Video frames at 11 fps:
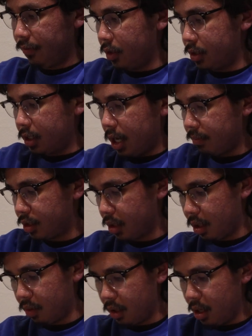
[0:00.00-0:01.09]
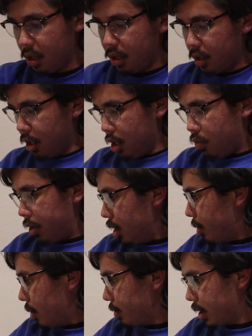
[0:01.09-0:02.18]
first time. So we are
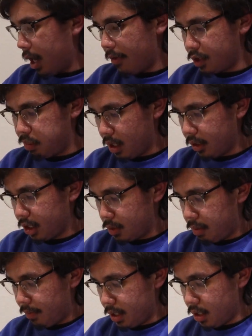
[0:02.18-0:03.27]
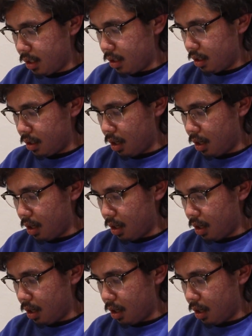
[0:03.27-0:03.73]
probably gonna have to plug this puppy in.